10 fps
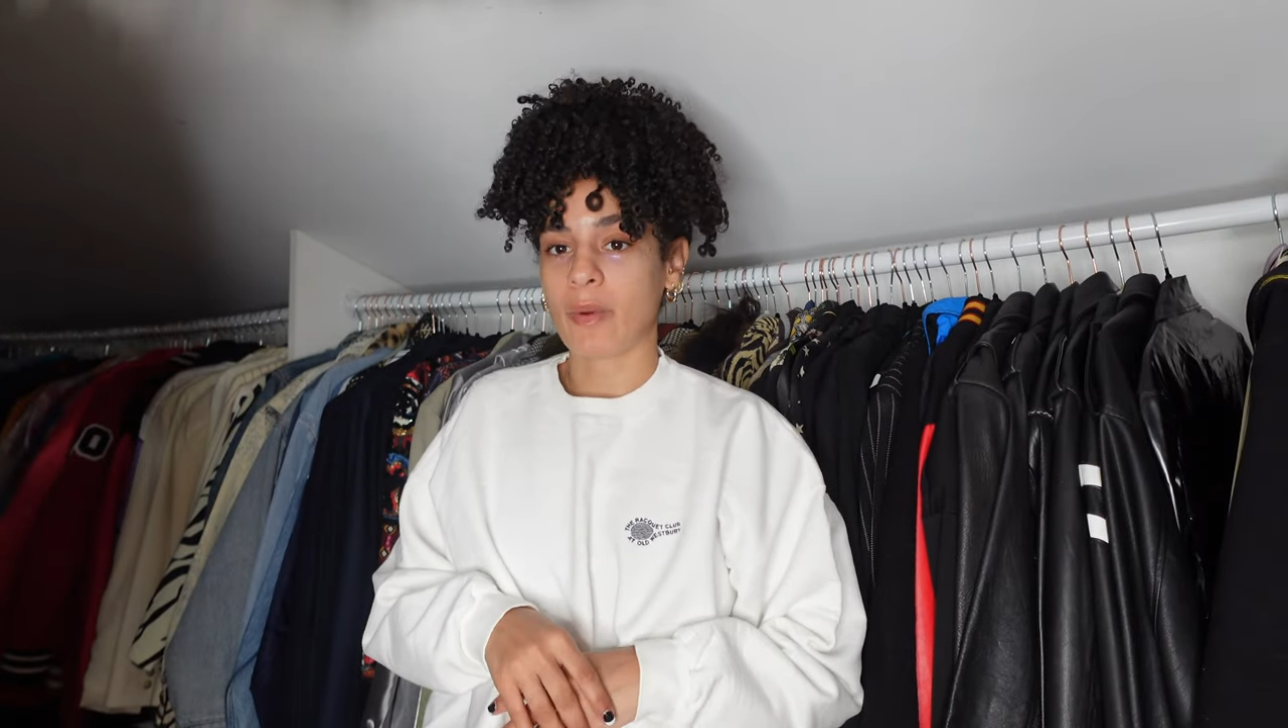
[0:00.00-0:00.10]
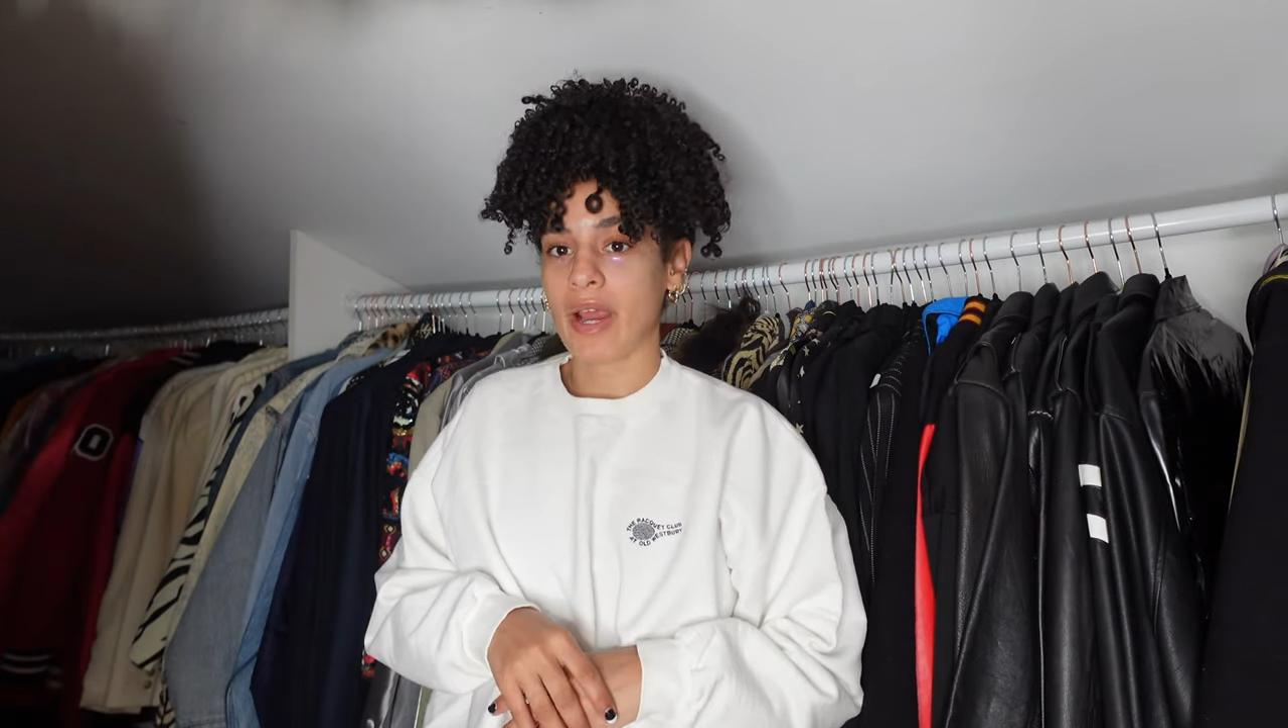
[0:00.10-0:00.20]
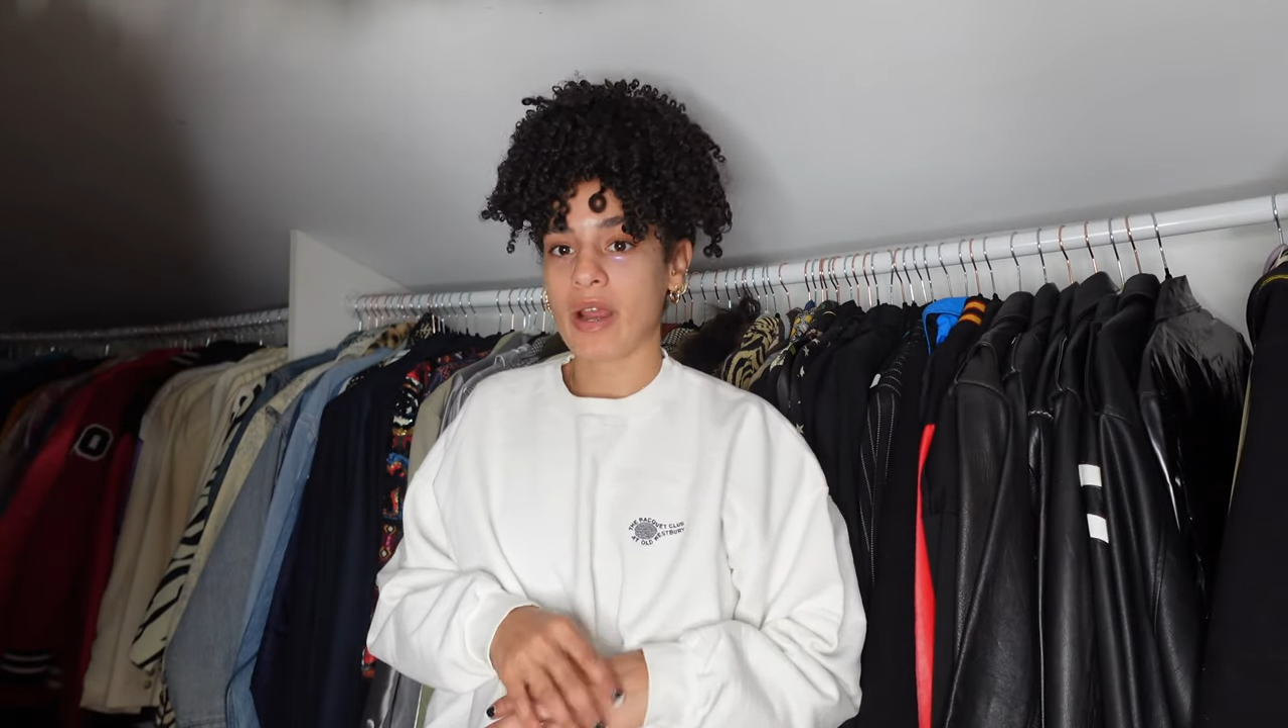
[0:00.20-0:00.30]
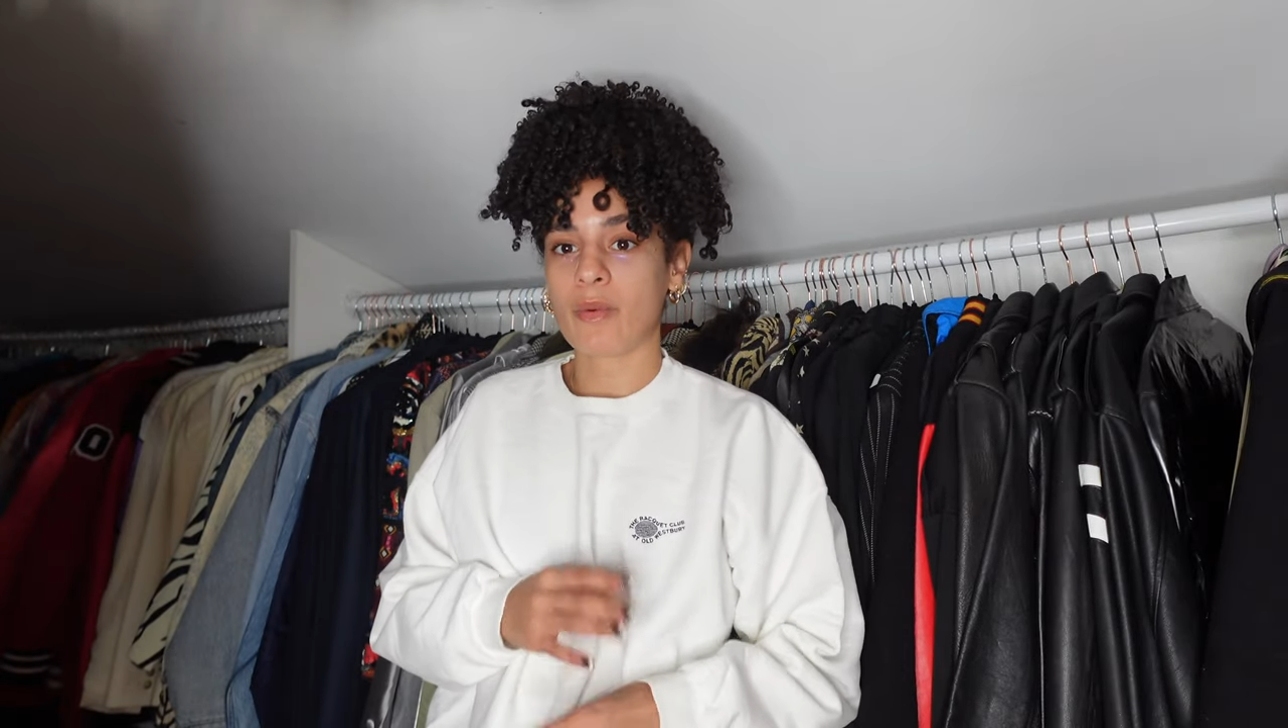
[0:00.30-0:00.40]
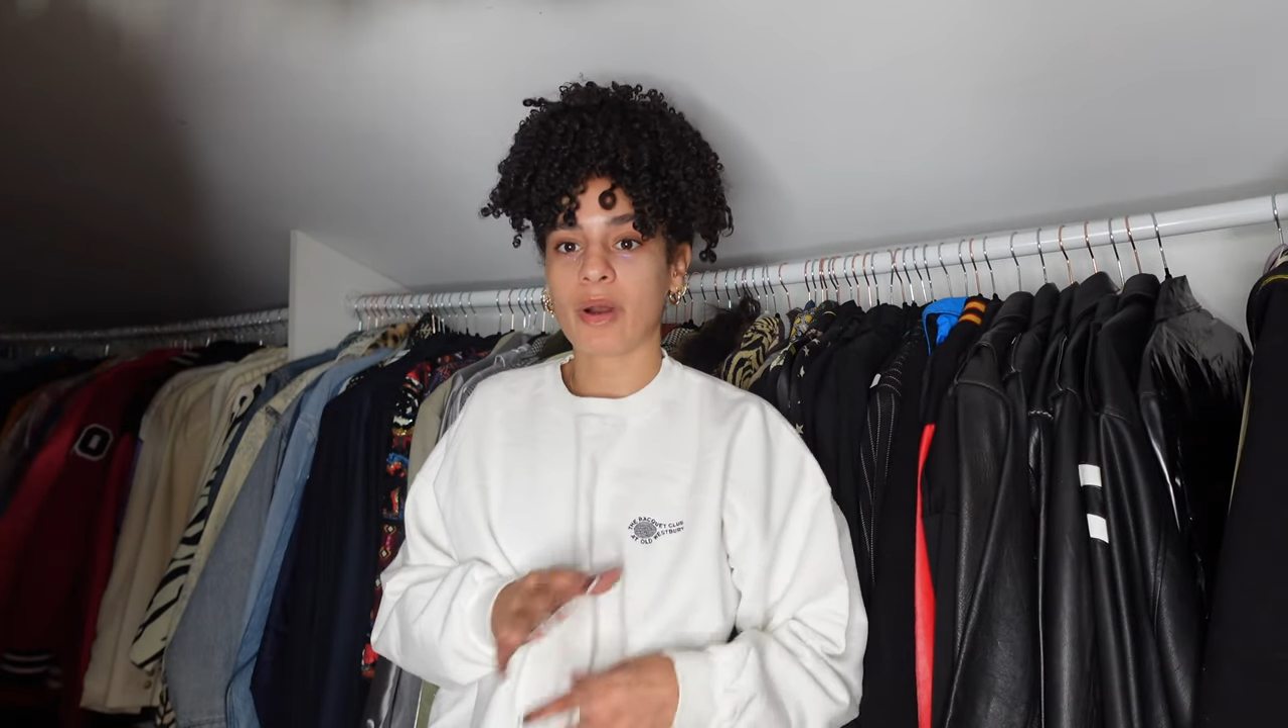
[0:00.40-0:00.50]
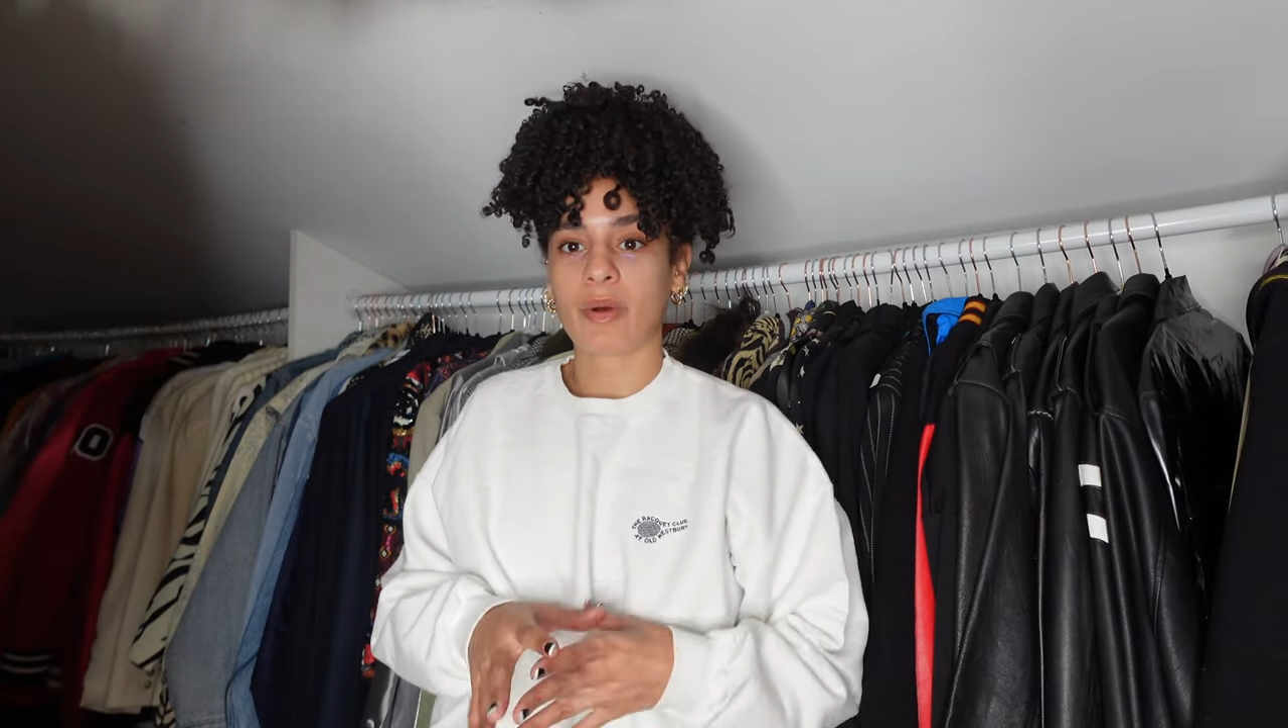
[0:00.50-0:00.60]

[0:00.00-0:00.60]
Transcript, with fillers: wear and what I